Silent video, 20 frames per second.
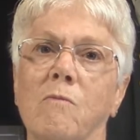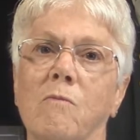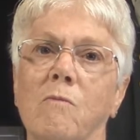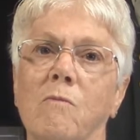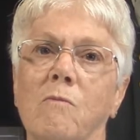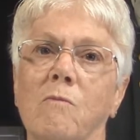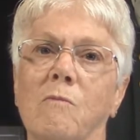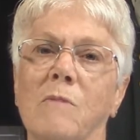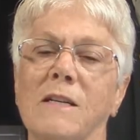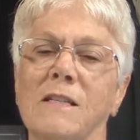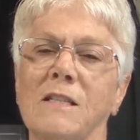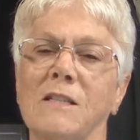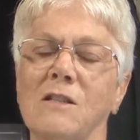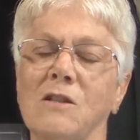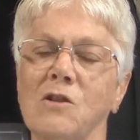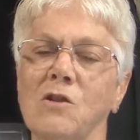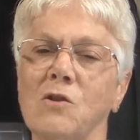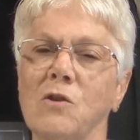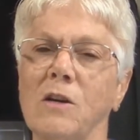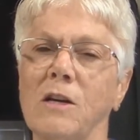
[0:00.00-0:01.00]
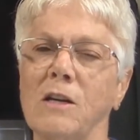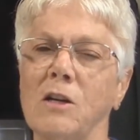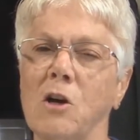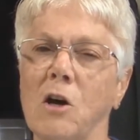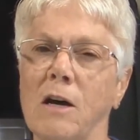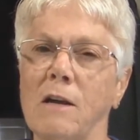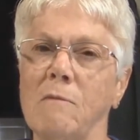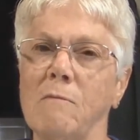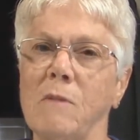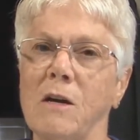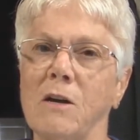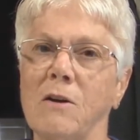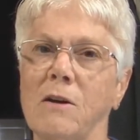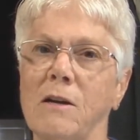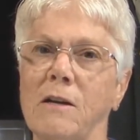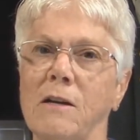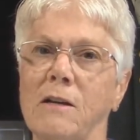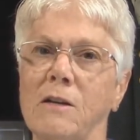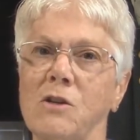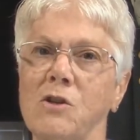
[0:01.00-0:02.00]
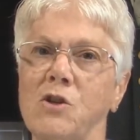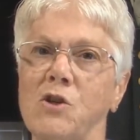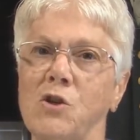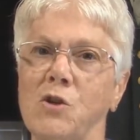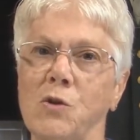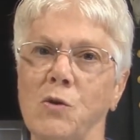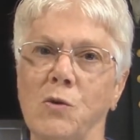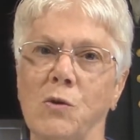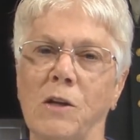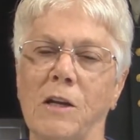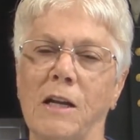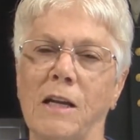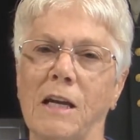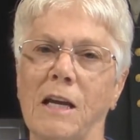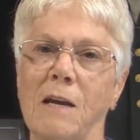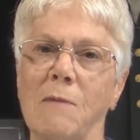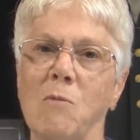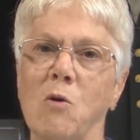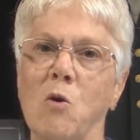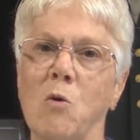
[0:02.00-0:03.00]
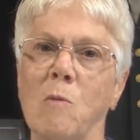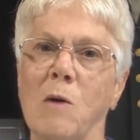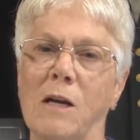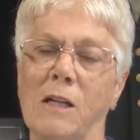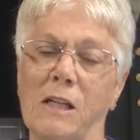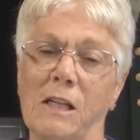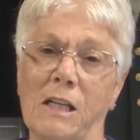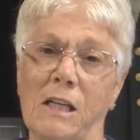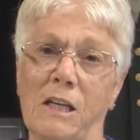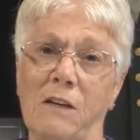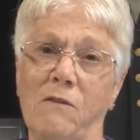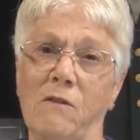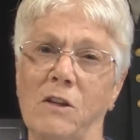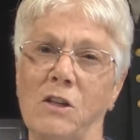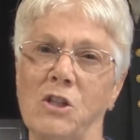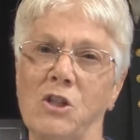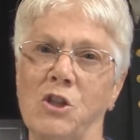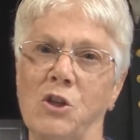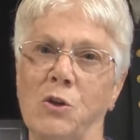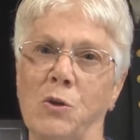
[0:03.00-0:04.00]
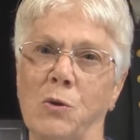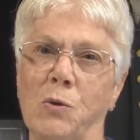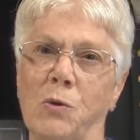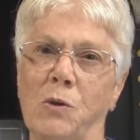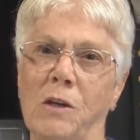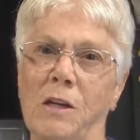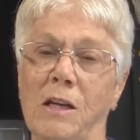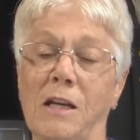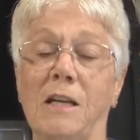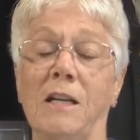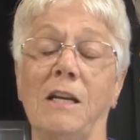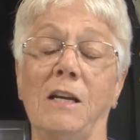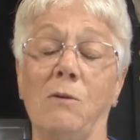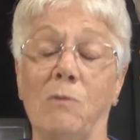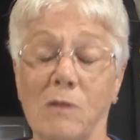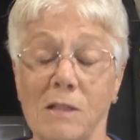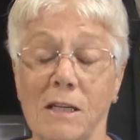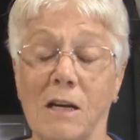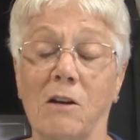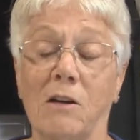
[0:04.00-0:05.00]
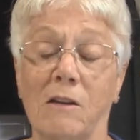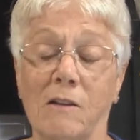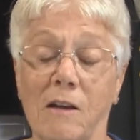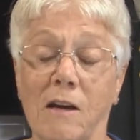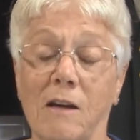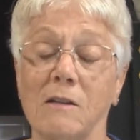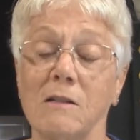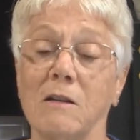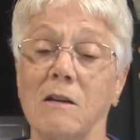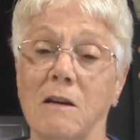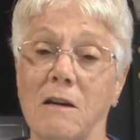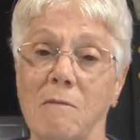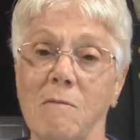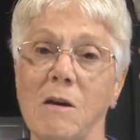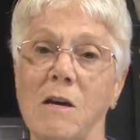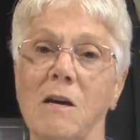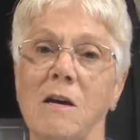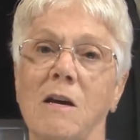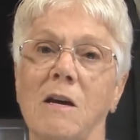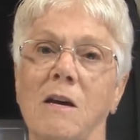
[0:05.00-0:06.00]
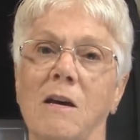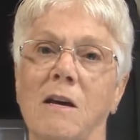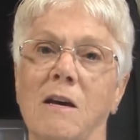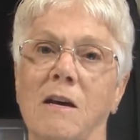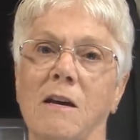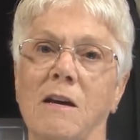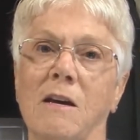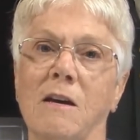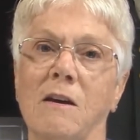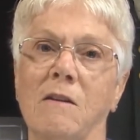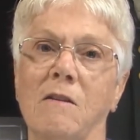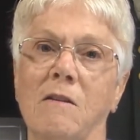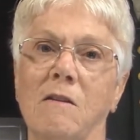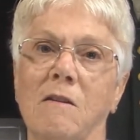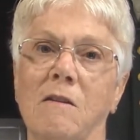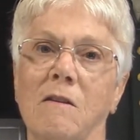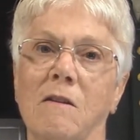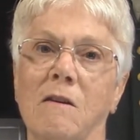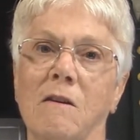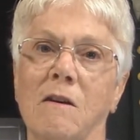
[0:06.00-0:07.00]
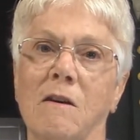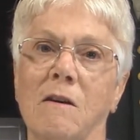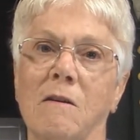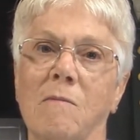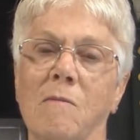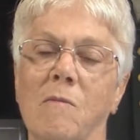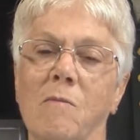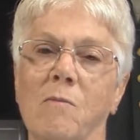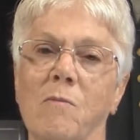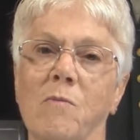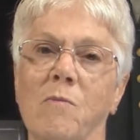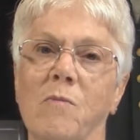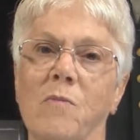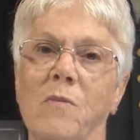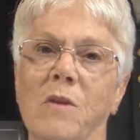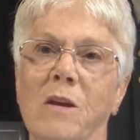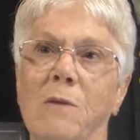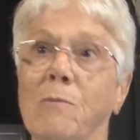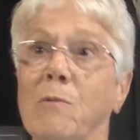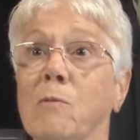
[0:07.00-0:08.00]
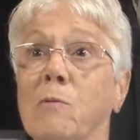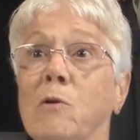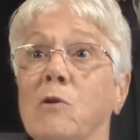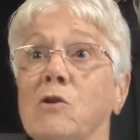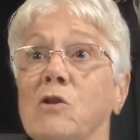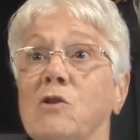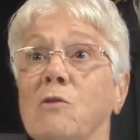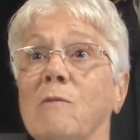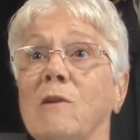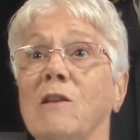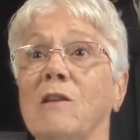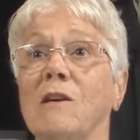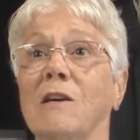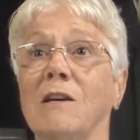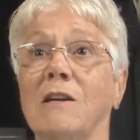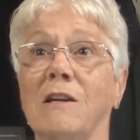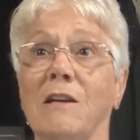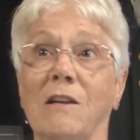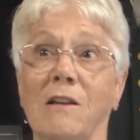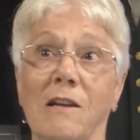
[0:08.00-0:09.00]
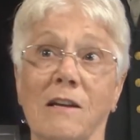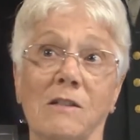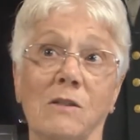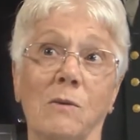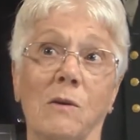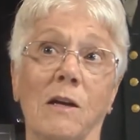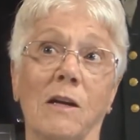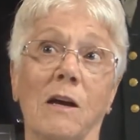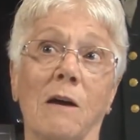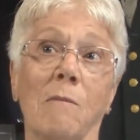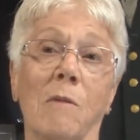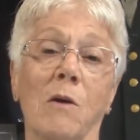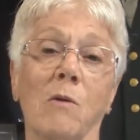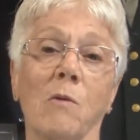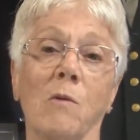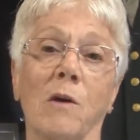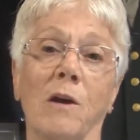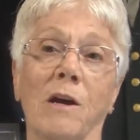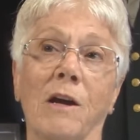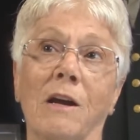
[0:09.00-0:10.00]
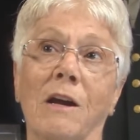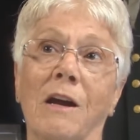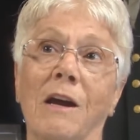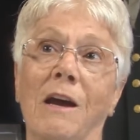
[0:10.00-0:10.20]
my sister had gotten married in June, and I came home on leave in June, and he was out at that time. And he proposed to me then, and that's when I got my ring.